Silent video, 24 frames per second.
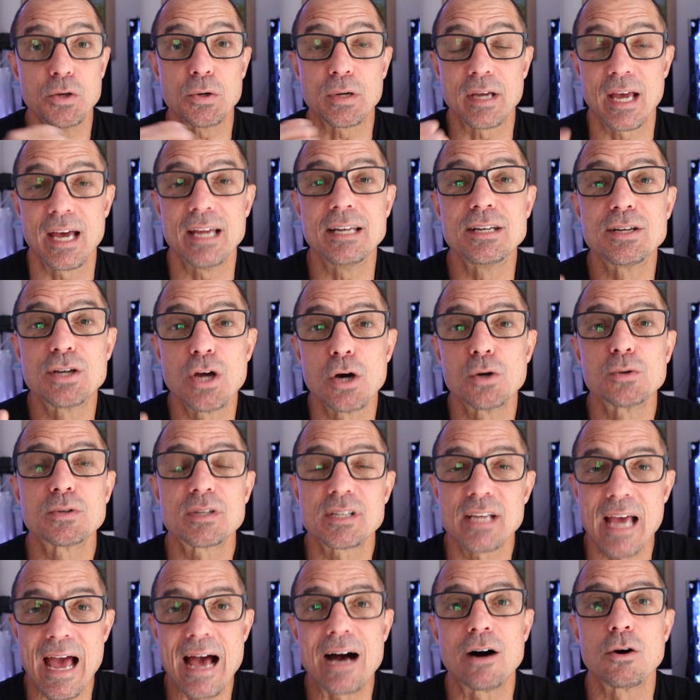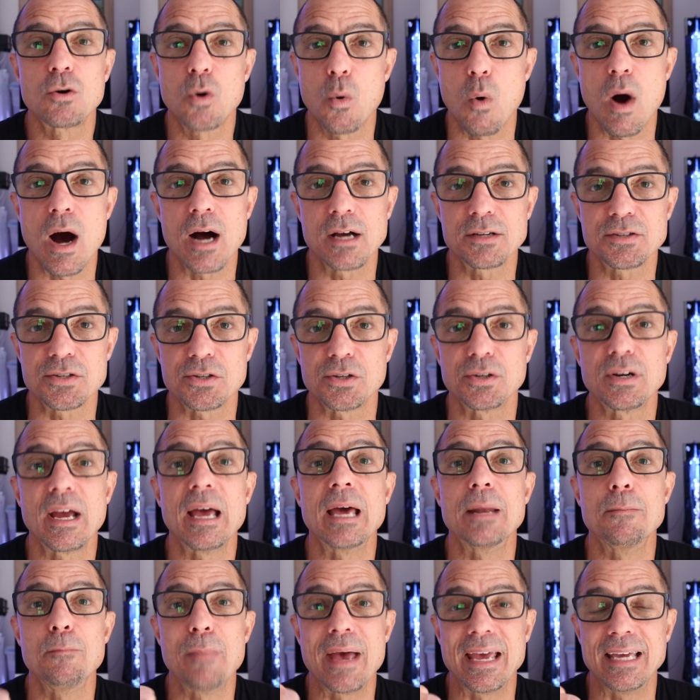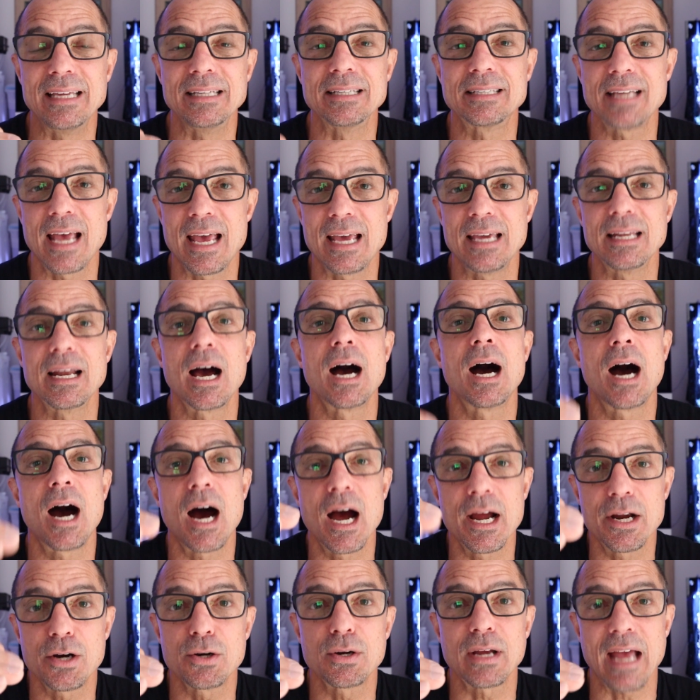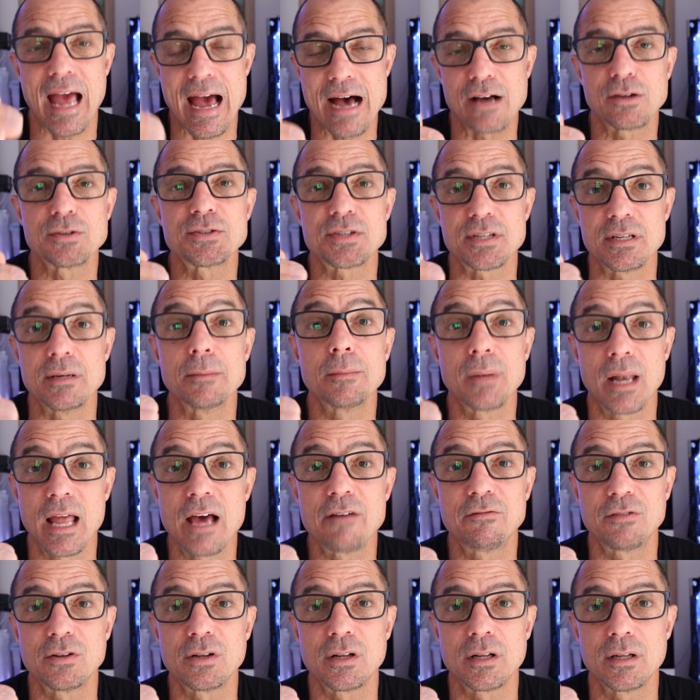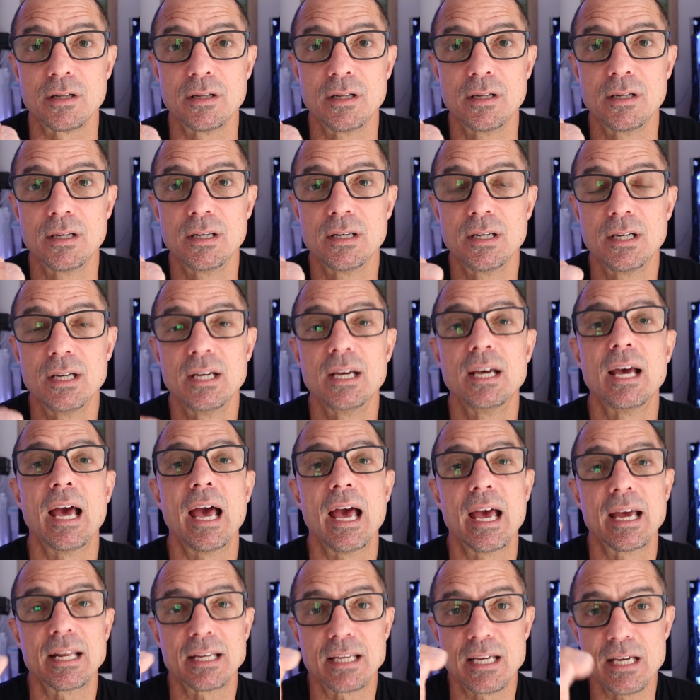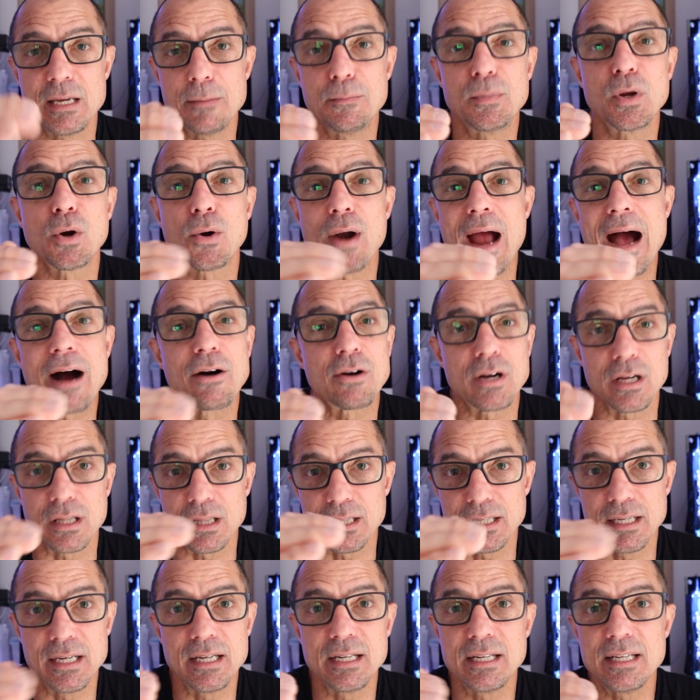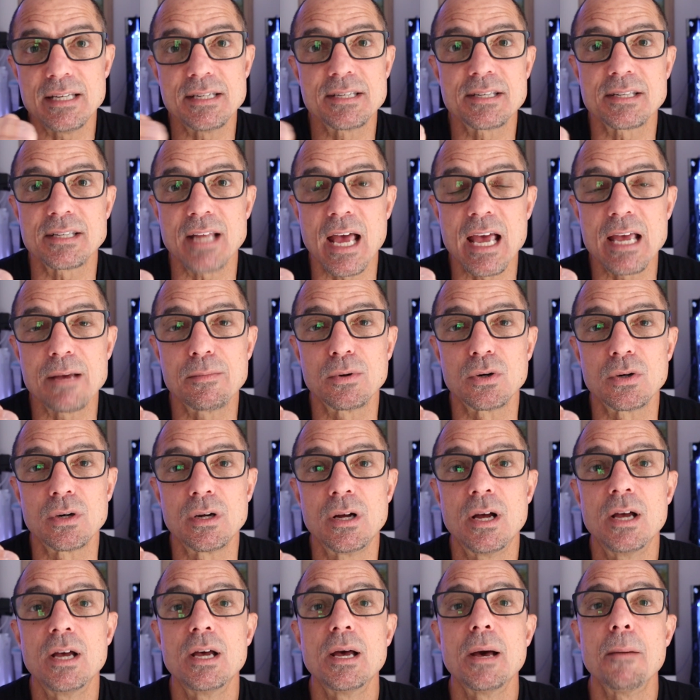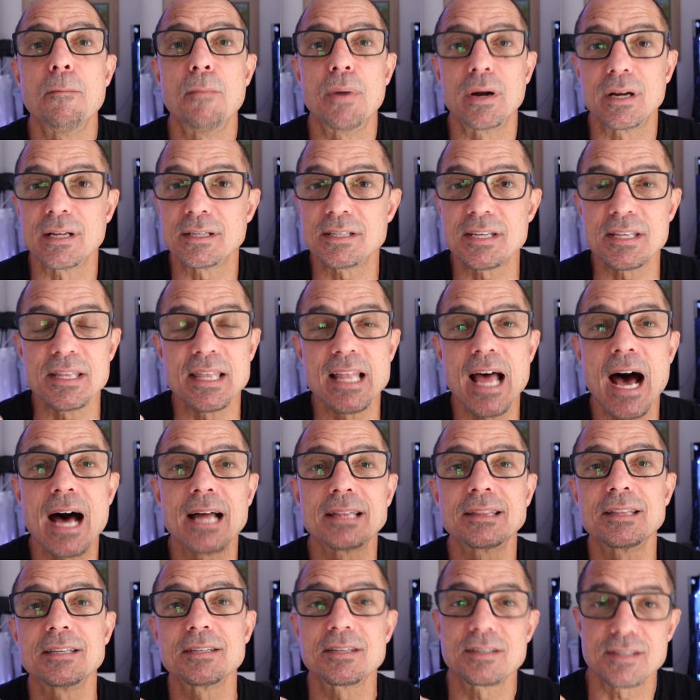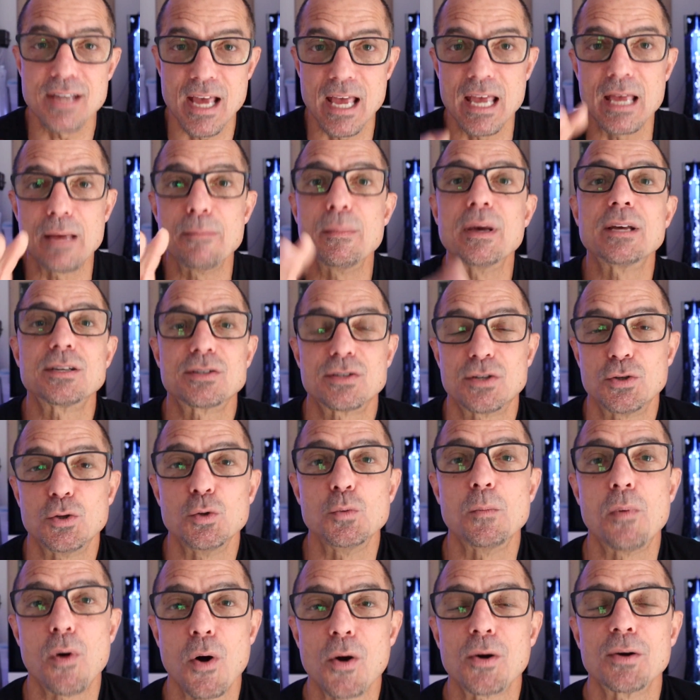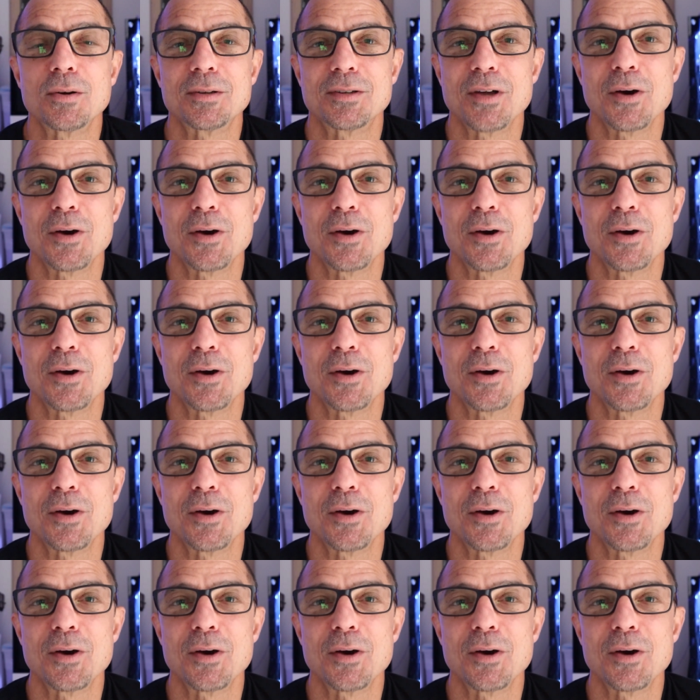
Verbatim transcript: Can dose Kalkwasser and maintain a higher calcium level and keep your alkalinity stable, but it's not the same as two-part